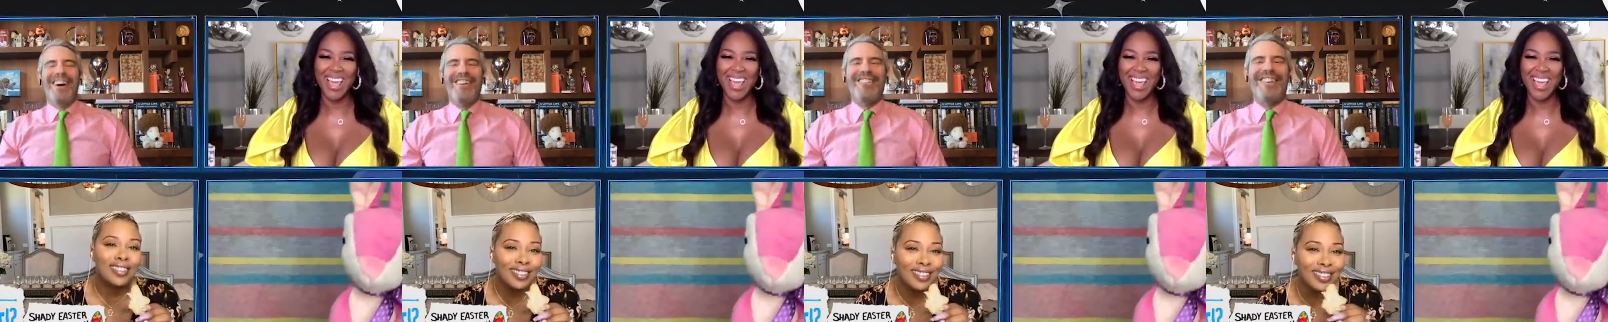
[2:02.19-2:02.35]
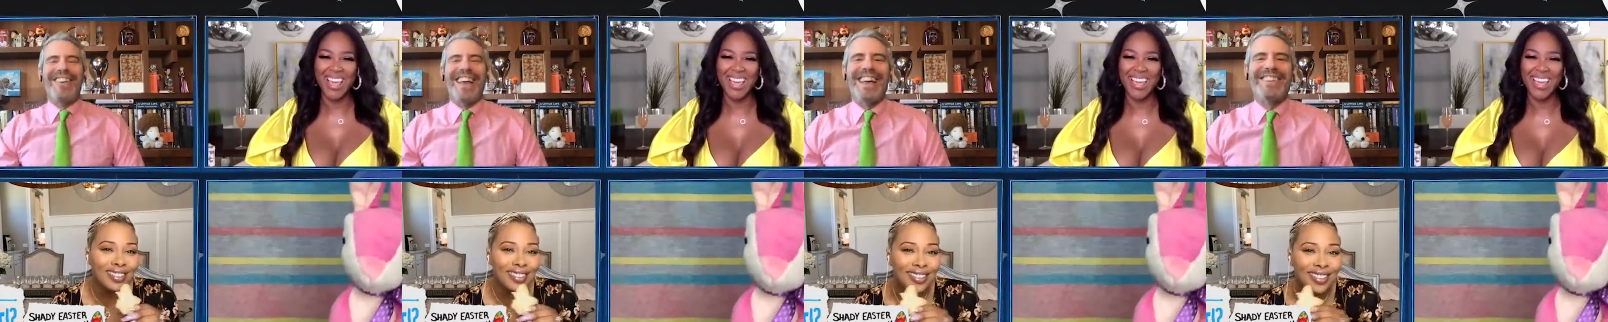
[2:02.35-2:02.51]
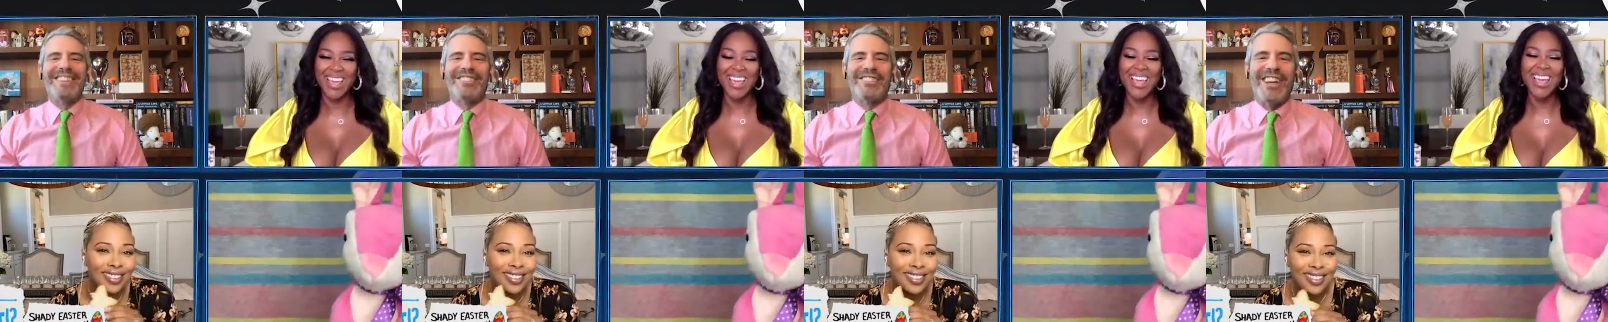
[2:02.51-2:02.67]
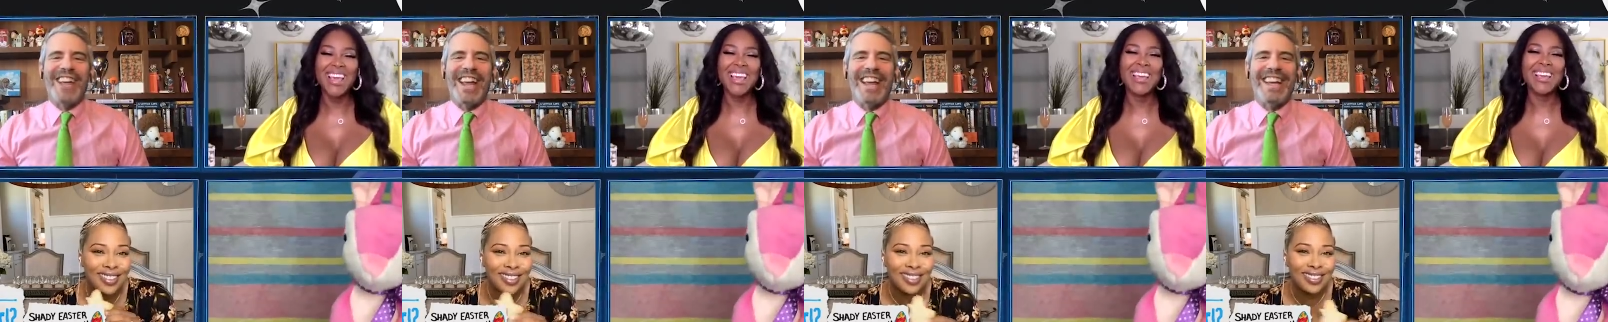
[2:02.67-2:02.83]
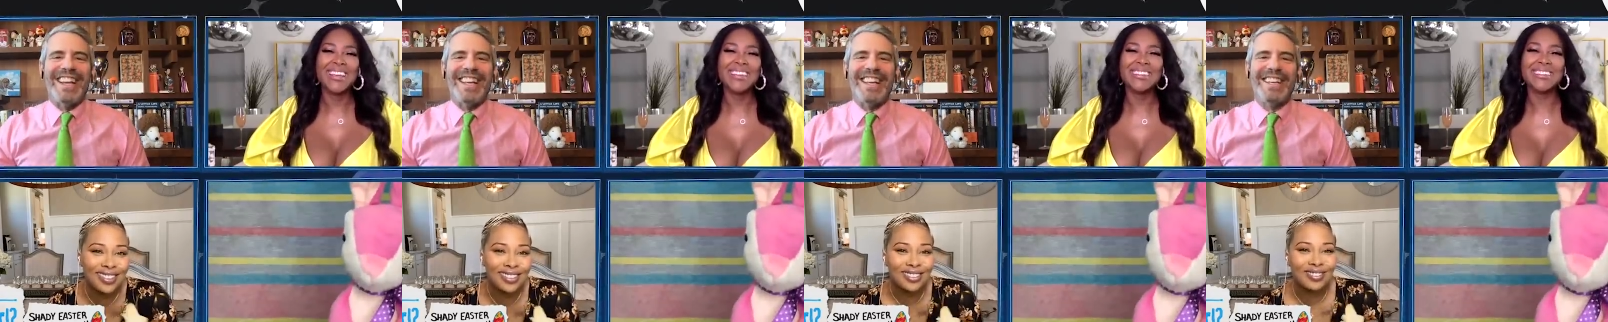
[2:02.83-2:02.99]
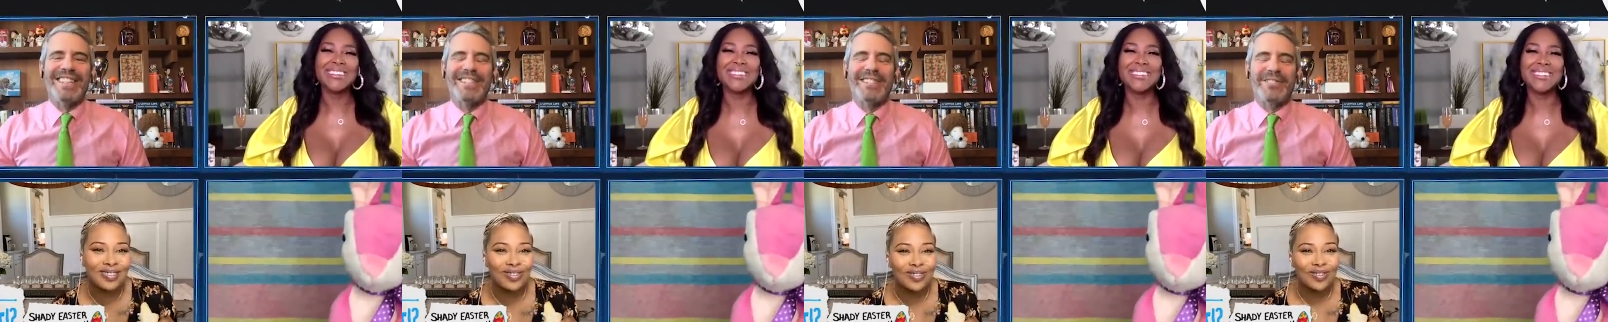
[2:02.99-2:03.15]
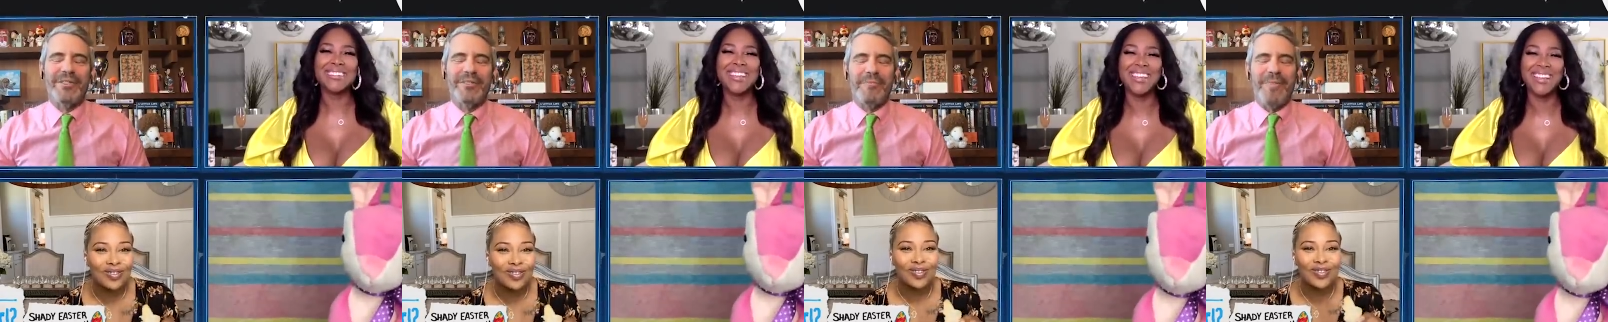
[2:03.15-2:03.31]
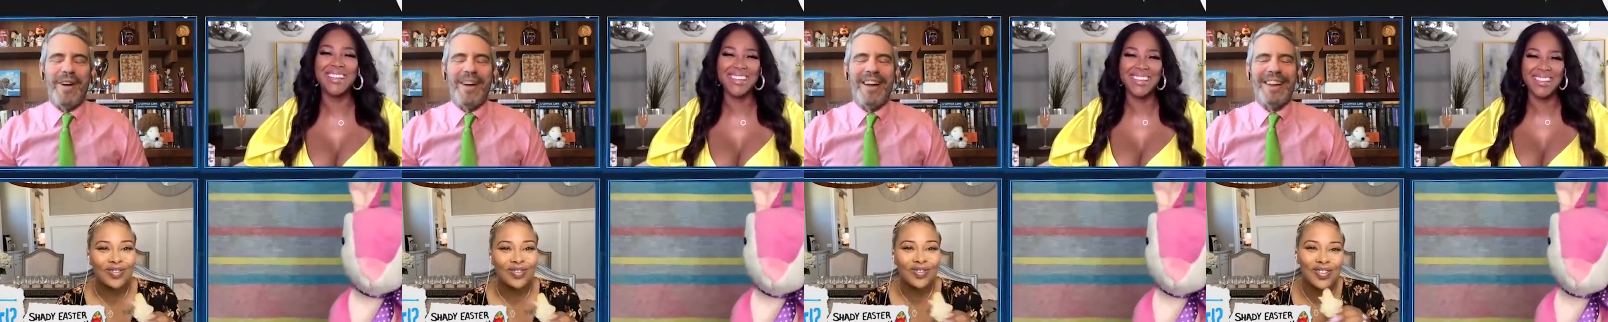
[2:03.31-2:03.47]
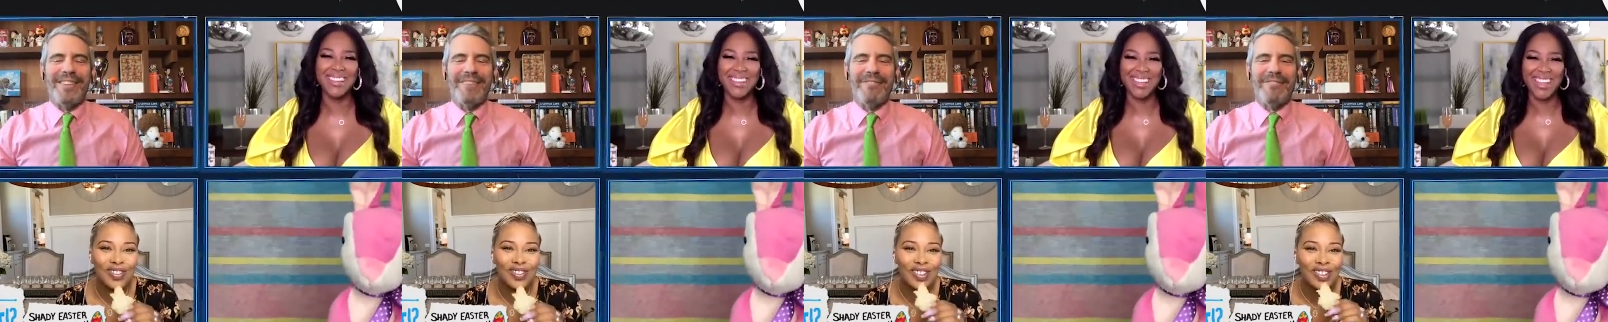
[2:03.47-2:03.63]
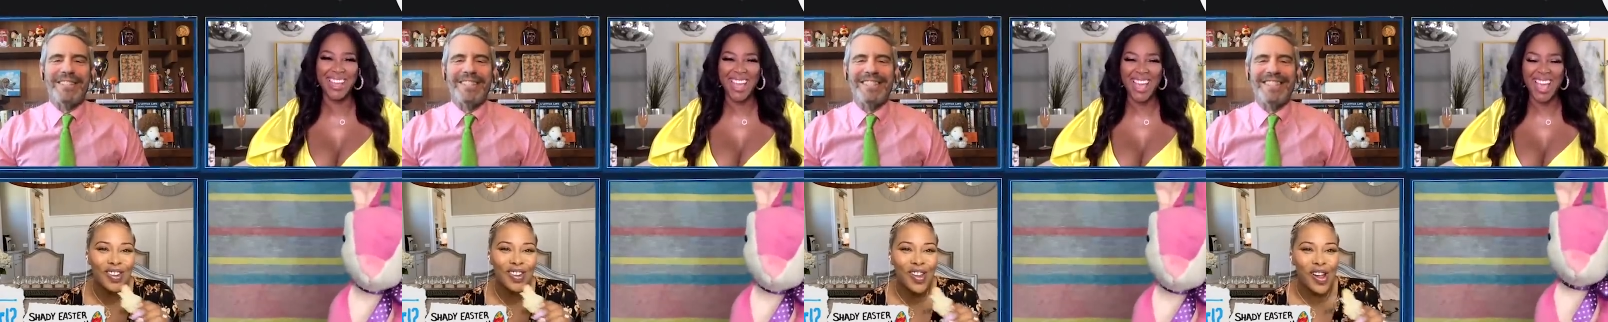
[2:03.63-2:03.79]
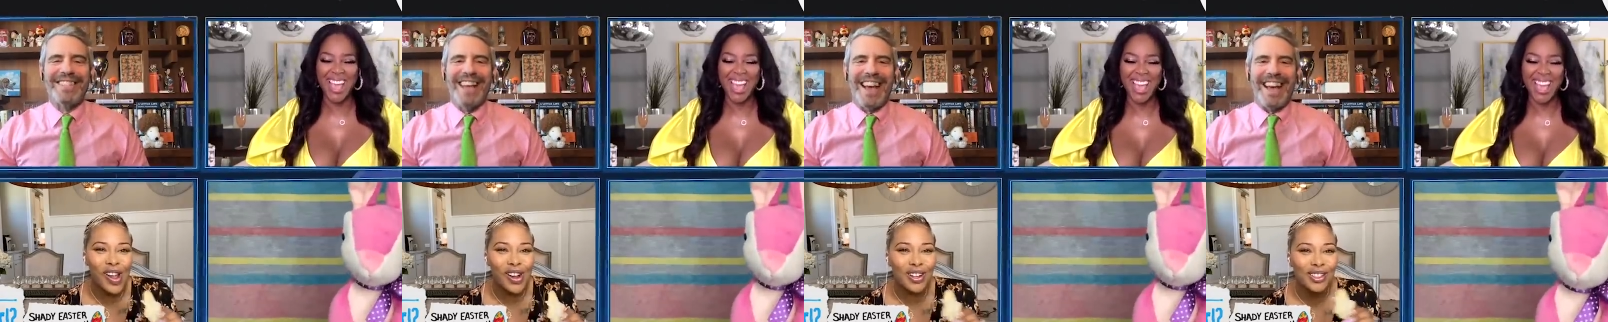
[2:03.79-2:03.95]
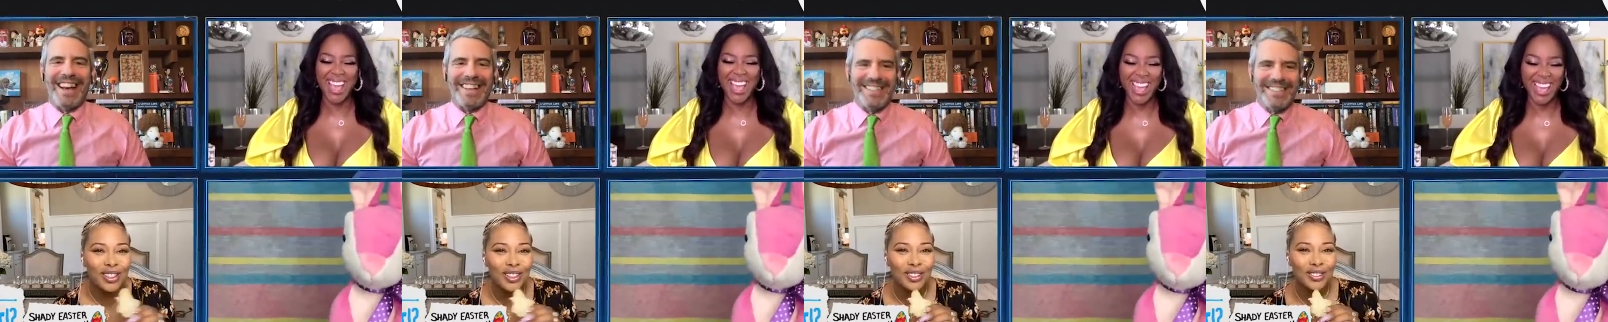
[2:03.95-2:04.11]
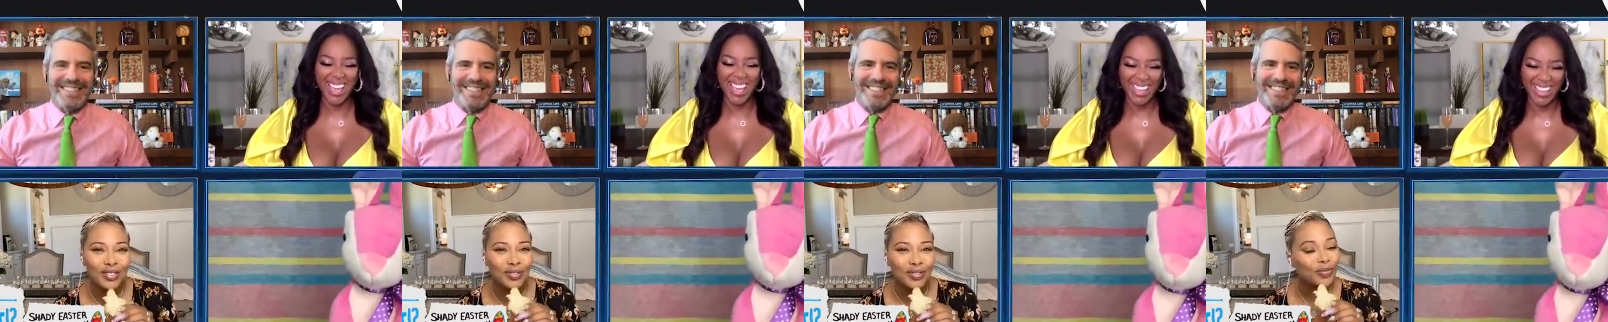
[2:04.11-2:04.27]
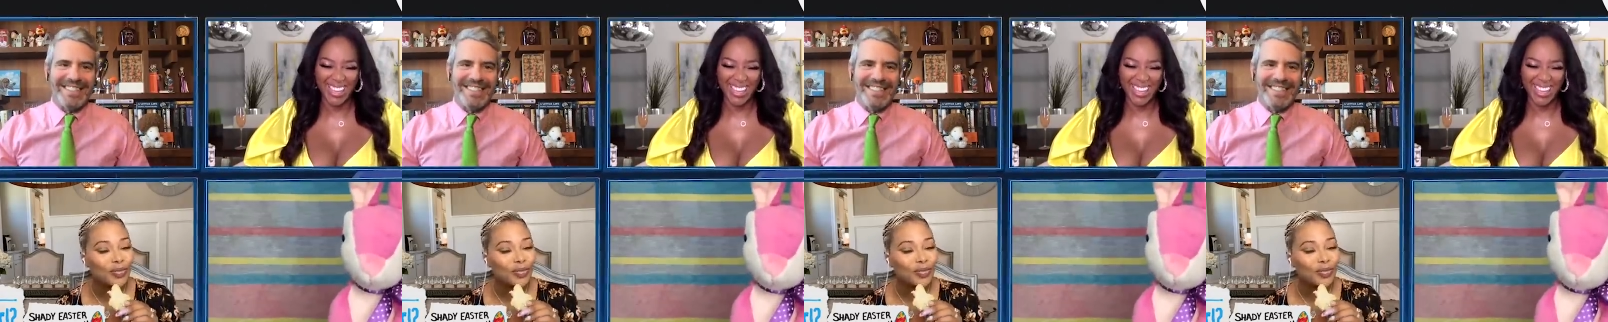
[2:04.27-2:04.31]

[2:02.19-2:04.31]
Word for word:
Speaker 1: okay, Shady Easter Bunny, what's next?